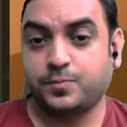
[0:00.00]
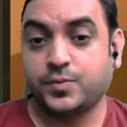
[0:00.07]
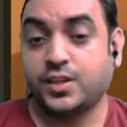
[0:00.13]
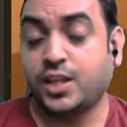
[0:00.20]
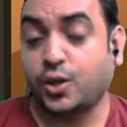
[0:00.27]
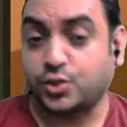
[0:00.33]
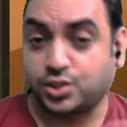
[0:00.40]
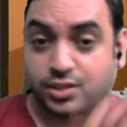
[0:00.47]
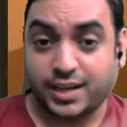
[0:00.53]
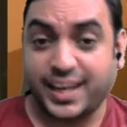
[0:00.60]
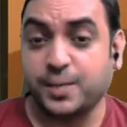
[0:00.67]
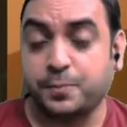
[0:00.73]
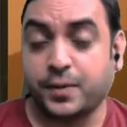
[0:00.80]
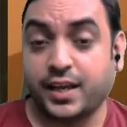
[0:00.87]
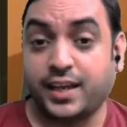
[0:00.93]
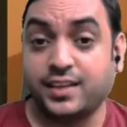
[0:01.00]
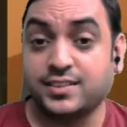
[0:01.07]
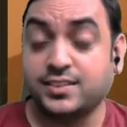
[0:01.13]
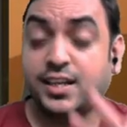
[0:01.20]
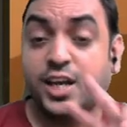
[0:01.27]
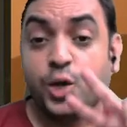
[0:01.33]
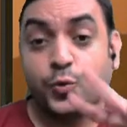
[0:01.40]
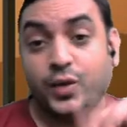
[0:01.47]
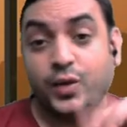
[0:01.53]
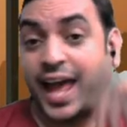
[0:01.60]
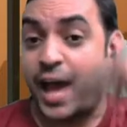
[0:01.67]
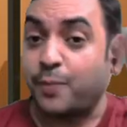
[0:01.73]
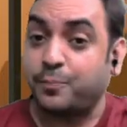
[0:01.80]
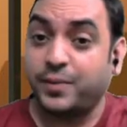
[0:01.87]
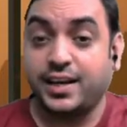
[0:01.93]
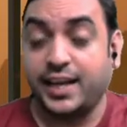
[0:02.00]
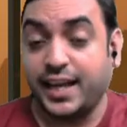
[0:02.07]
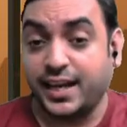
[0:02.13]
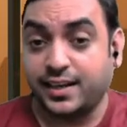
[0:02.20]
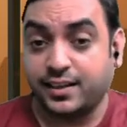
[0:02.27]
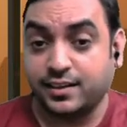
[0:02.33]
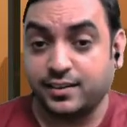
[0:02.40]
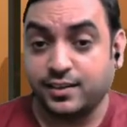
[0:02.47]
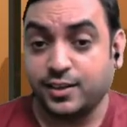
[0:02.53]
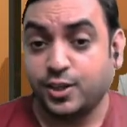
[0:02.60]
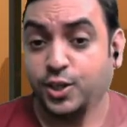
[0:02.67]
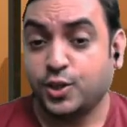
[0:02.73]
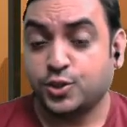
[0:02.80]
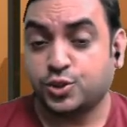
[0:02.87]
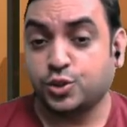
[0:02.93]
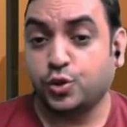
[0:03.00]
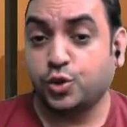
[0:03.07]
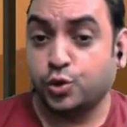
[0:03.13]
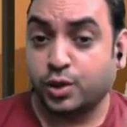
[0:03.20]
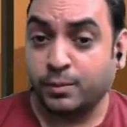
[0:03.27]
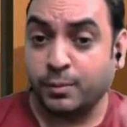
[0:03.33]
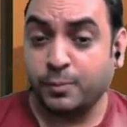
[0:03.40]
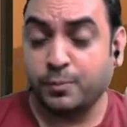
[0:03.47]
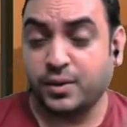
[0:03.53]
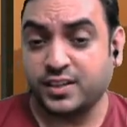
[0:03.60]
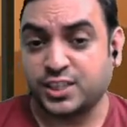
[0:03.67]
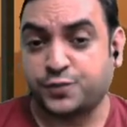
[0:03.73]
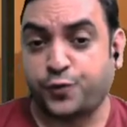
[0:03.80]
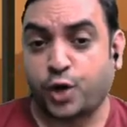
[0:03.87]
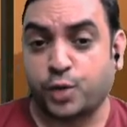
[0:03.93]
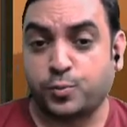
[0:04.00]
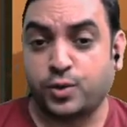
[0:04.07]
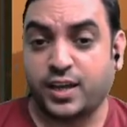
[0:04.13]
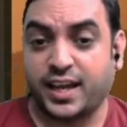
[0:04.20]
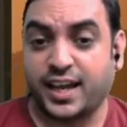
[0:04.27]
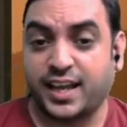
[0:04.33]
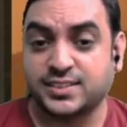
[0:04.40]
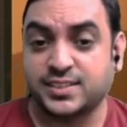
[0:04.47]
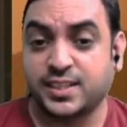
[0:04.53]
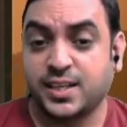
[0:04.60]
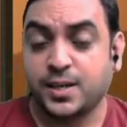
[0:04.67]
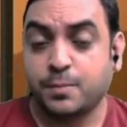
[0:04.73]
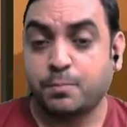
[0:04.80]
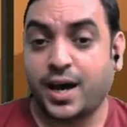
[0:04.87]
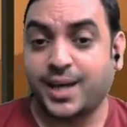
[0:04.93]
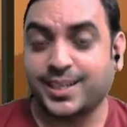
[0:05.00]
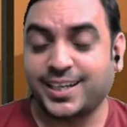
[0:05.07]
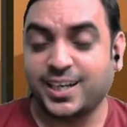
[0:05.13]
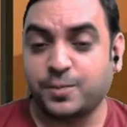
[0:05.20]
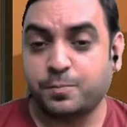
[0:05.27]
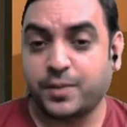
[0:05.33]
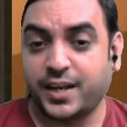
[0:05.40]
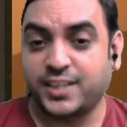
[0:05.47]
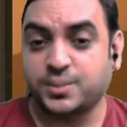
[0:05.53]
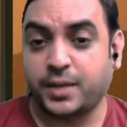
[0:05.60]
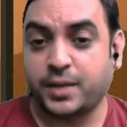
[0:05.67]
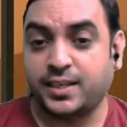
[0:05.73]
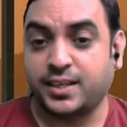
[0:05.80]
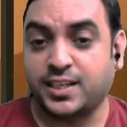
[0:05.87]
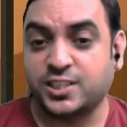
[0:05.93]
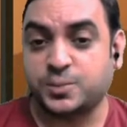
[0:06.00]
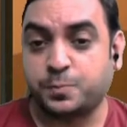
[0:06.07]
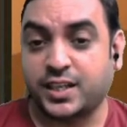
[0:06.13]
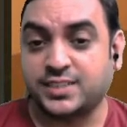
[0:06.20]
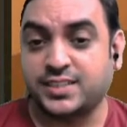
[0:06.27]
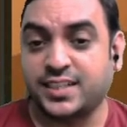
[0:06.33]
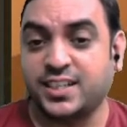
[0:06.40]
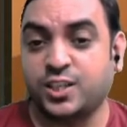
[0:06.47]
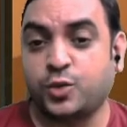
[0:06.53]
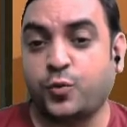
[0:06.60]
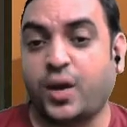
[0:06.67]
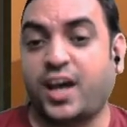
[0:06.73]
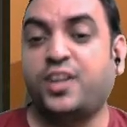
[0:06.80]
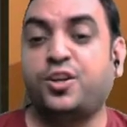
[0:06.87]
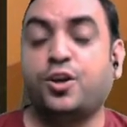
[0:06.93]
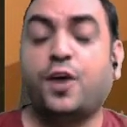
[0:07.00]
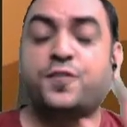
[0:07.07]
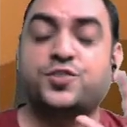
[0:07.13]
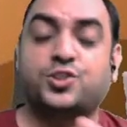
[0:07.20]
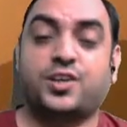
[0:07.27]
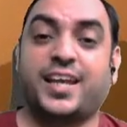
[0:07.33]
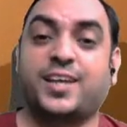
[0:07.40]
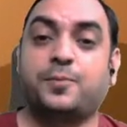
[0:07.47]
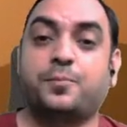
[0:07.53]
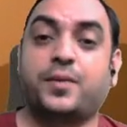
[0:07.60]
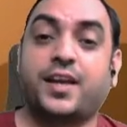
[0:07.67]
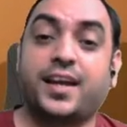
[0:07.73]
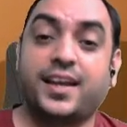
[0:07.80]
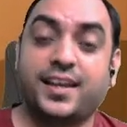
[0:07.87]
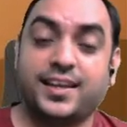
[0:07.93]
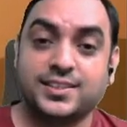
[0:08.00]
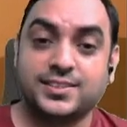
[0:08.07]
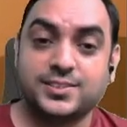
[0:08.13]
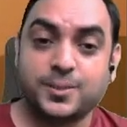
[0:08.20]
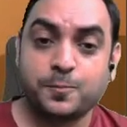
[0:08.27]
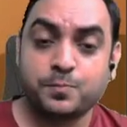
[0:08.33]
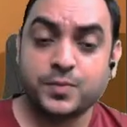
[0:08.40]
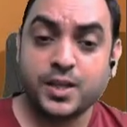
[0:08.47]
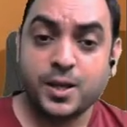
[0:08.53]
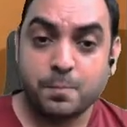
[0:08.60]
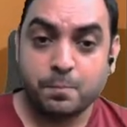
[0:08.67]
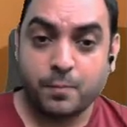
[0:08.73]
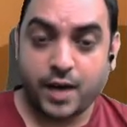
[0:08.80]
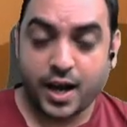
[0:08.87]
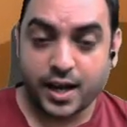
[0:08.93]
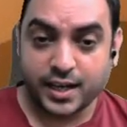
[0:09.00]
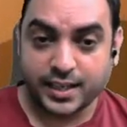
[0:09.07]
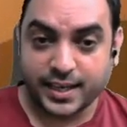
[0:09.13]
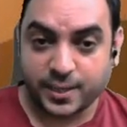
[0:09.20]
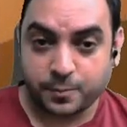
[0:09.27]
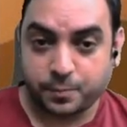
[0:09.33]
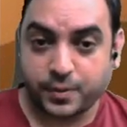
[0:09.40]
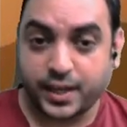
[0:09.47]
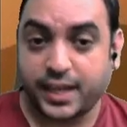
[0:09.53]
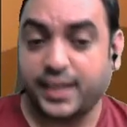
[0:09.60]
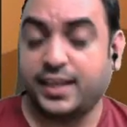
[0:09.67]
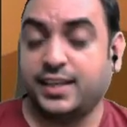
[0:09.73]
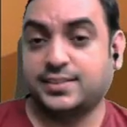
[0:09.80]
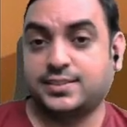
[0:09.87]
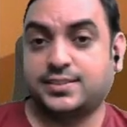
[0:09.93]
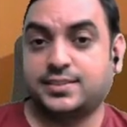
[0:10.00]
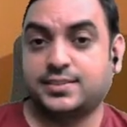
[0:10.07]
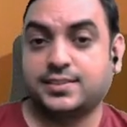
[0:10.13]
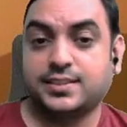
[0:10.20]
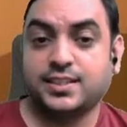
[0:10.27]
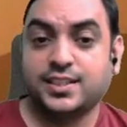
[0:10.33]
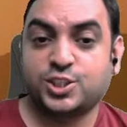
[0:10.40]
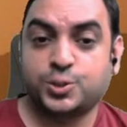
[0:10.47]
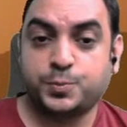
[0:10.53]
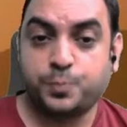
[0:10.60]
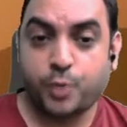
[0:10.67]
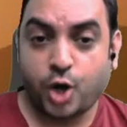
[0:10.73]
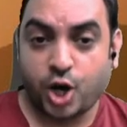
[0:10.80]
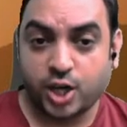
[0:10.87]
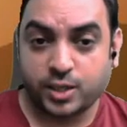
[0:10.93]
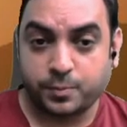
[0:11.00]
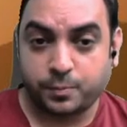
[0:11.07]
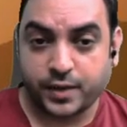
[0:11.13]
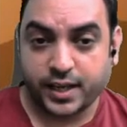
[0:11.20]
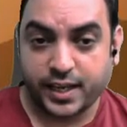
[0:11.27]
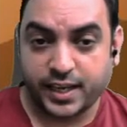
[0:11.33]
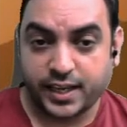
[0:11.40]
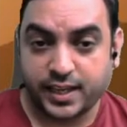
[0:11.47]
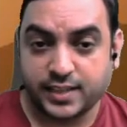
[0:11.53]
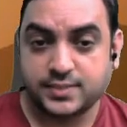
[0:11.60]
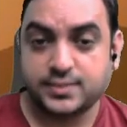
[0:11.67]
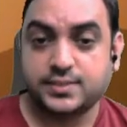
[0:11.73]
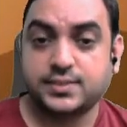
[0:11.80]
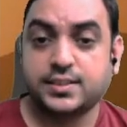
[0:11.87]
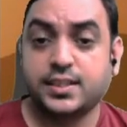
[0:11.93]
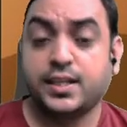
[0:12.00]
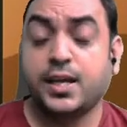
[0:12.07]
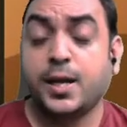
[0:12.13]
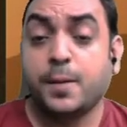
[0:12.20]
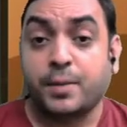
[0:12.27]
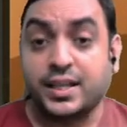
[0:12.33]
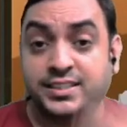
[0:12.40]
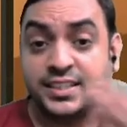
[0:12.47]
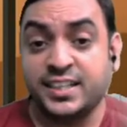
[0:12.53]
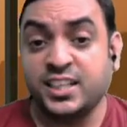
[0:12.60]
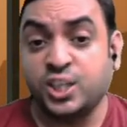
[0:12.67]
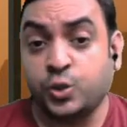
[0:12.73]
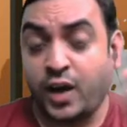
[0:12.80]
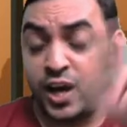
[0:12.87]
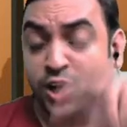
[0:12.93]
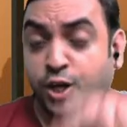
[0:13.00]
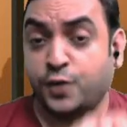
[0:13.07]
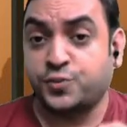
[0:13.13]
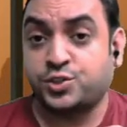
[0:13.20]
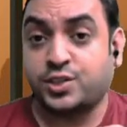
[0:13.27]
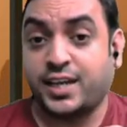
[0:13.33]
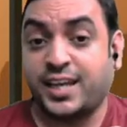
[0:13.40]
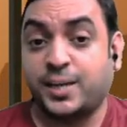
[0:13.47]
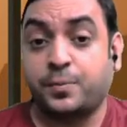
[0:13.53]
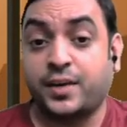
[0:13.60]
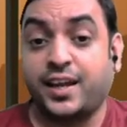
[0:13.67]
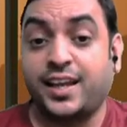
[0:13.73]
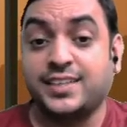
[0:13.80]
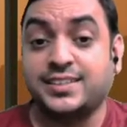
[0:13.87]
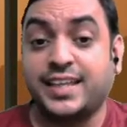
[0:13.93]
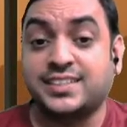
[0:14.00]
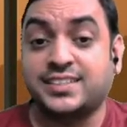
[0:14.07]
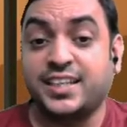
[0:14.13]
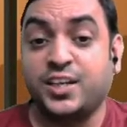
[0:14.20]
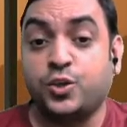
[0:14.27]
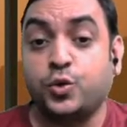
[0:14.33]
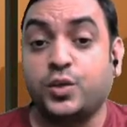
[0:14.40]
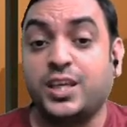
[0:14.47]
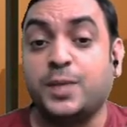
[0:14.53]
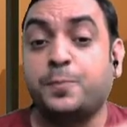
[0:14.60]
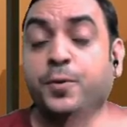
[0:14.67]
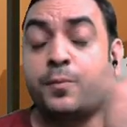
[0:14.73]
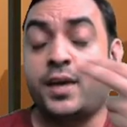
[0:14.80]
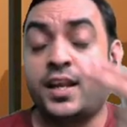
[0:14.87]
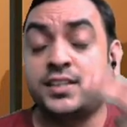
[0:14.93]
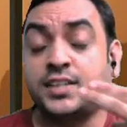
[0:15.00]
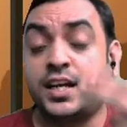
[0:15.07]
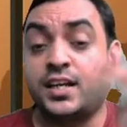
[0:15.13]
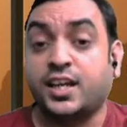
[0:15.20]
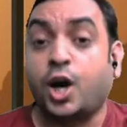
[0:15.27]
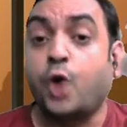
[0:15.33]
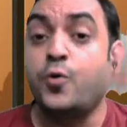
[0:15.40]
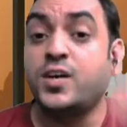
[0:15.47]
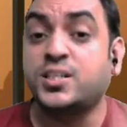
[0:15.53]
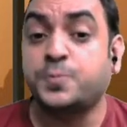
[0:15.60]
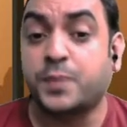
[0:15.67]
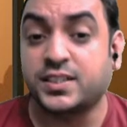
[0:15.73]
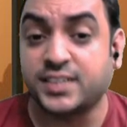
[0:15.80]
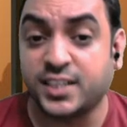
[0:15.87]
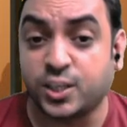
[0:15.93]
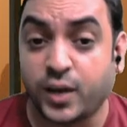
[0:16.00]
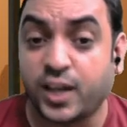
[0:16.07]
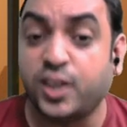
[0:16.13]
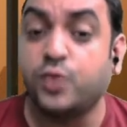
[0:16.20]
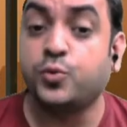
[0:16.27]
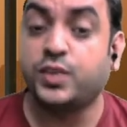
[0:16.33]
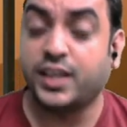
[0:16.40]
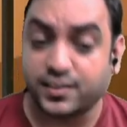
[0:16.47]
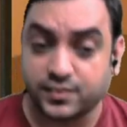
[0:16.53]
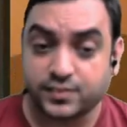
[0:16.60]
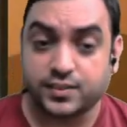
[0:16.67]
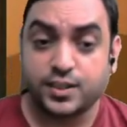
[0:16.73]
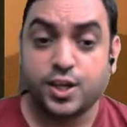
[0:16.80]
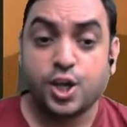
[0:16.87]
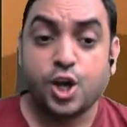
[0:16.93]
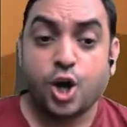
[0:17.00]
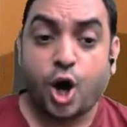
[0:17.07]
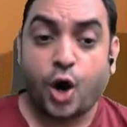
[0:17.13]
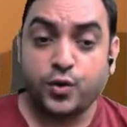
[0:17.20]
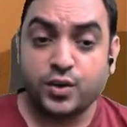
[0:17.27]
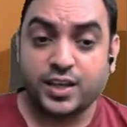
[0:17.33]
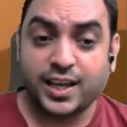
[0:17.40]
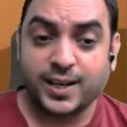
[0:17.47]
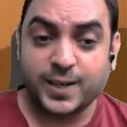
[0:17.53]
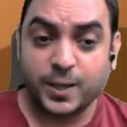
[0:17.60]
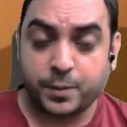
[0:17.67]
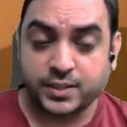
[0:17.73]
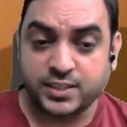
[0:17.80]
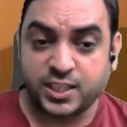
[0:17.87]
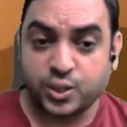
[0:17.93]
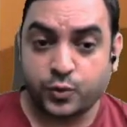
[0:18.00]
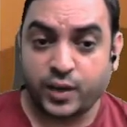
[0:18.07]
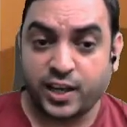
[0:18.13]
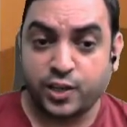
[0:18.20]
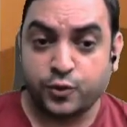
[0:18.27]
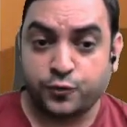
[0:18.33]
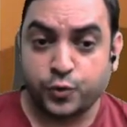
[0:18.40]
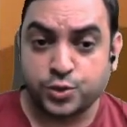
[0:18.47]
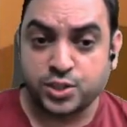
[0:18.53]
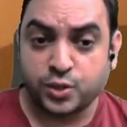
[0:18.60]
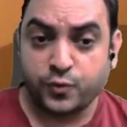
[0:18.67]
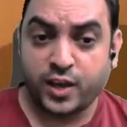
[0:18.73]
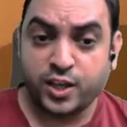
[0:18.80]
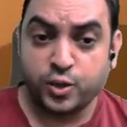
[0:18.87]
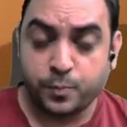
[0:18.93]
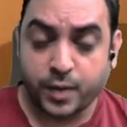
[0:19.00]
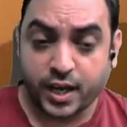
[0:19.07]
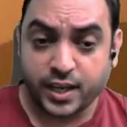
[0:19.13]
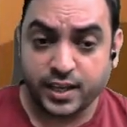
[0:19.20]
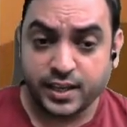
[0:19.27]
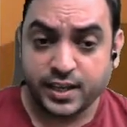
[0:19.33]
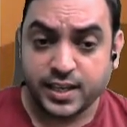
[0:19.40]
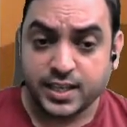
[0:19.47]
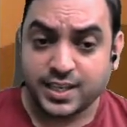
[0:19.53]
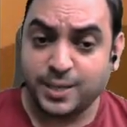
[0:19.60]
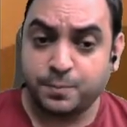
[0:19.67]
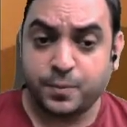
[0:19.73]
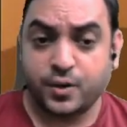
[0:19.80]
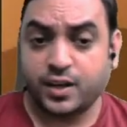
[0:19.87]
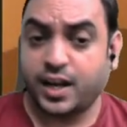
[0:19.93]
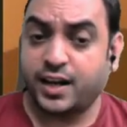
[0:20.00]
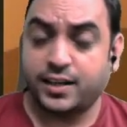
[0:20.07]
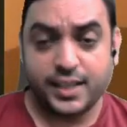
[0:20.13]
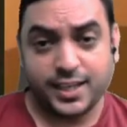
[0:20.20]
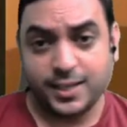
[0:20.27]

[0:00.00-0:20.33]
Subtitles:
Now, strike price will happen later. So, you remember this formula as market price minus present value of strike price. Market price, spot price. Present value of strike price, x into e power minus rt. How it's present value? Yes. How do you calculate present value? Future value by e power rt,